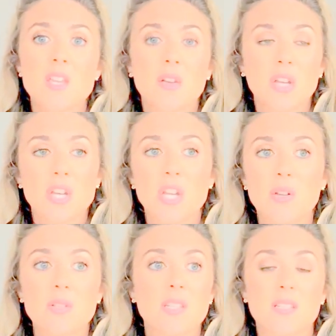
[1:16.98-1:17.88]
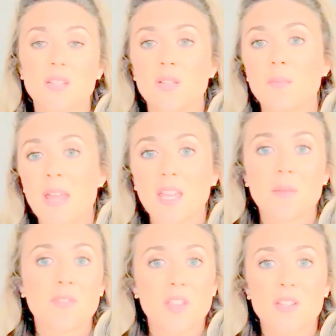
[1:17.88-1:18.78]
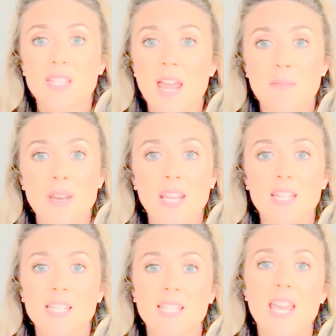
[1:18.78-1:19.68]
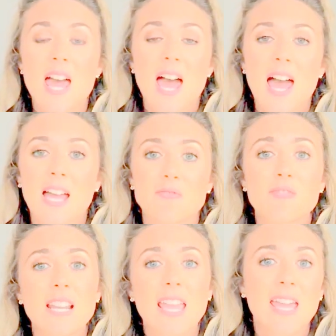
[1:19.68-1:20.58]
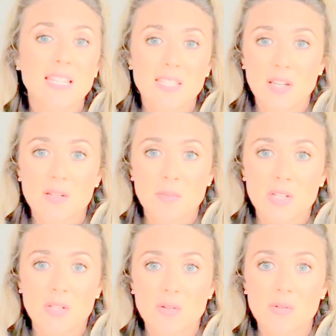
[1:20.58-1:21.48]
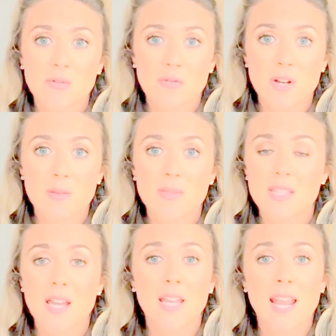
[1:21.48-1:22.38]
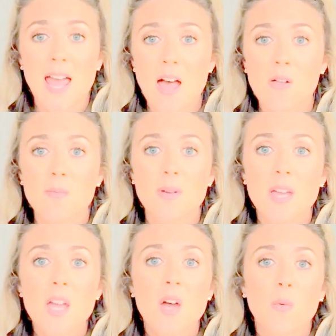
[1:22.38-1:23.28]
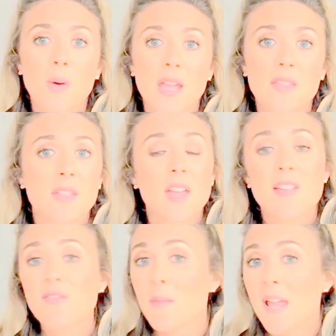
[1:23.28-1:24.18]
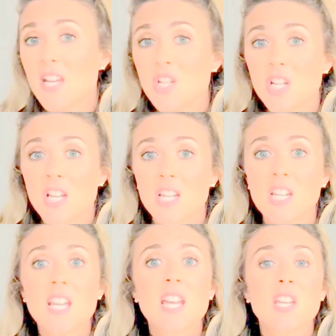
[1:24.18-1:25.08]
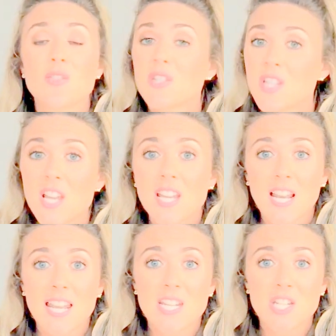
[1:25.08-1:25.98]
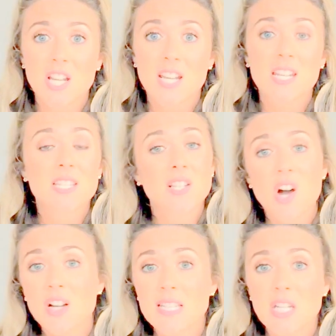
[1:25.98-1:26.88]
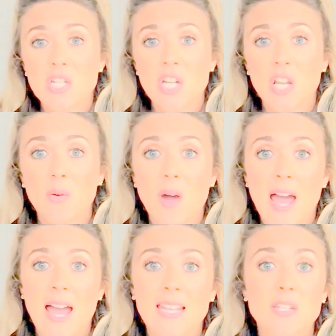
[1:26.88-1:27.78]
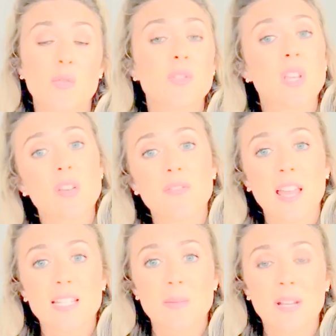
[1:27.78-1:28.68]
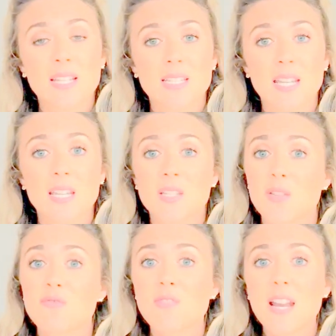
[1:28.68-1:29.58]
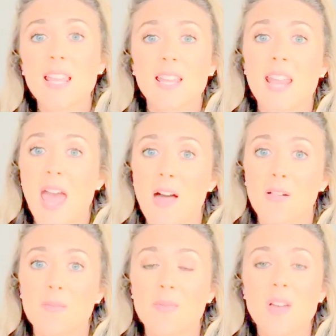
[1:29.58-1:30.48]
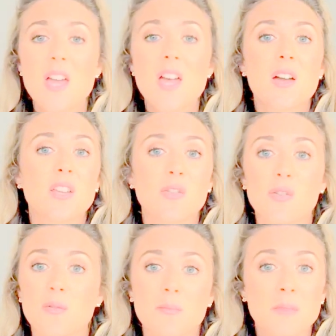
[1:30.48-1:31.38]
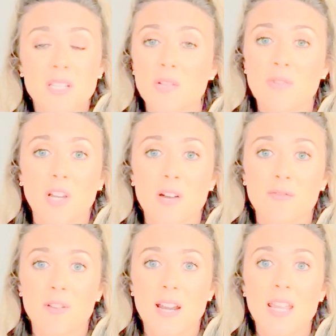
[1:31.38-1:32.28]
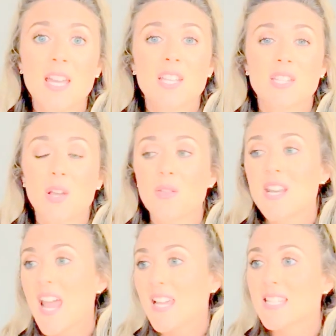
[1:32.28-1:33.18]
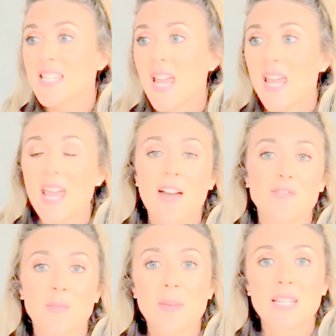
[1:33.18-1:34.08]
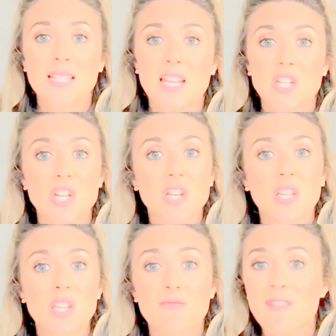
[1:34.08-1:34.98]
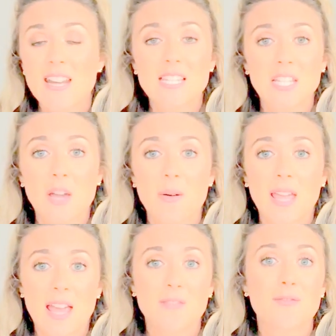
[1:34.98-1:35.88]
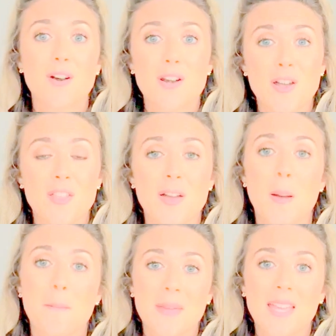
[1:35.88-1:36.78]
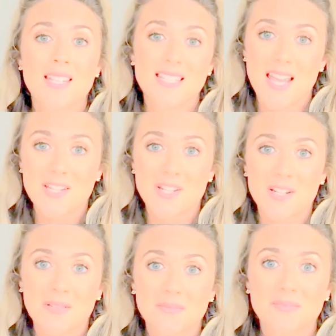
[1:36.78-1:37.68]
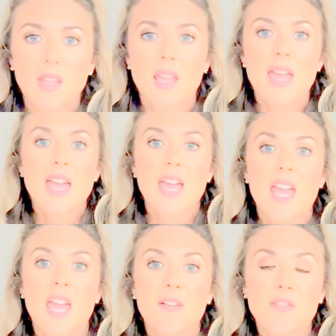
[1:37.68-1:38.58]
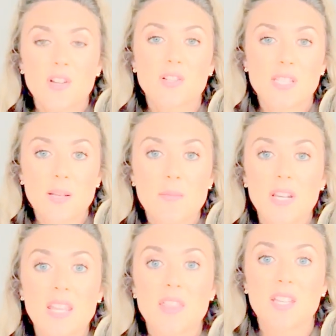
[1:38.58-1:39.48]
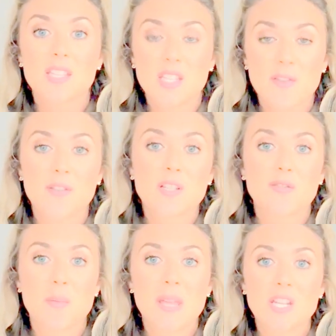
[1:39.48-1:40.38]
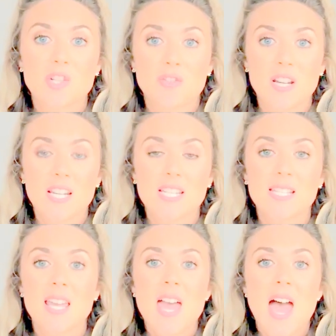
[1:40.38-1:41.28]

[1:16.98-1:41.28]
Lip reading: you can use to make up for those 10 minutes and really get into those muscle groups that are going to help with inflammation, your circulation, scar tissue, and also your flexibility. So it's really going to help your muscle recovery, so the next day after a big session, you're ready to go again for another big session. If you're somebody that suffers from injuries